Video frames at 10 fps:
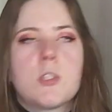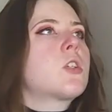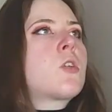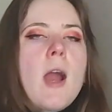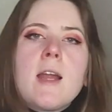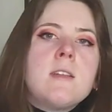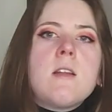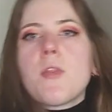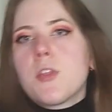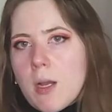I did not
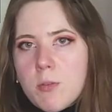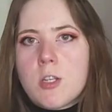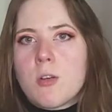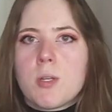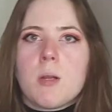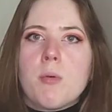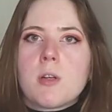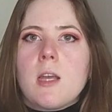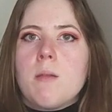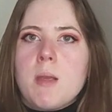think I was going to read a book
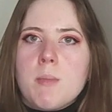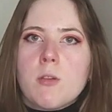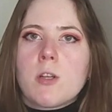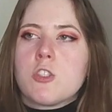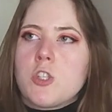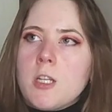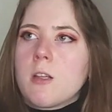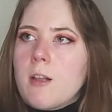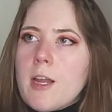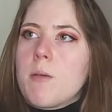that made me look at Jenny
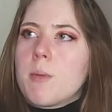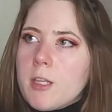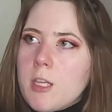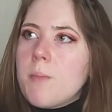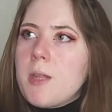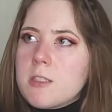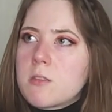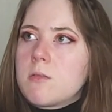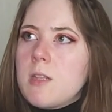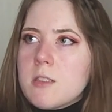LeClaire and be like, yep,
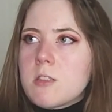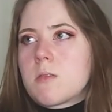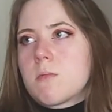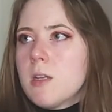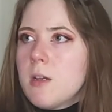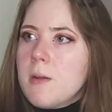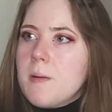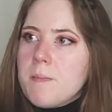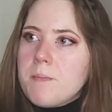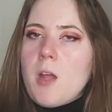that's
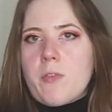not the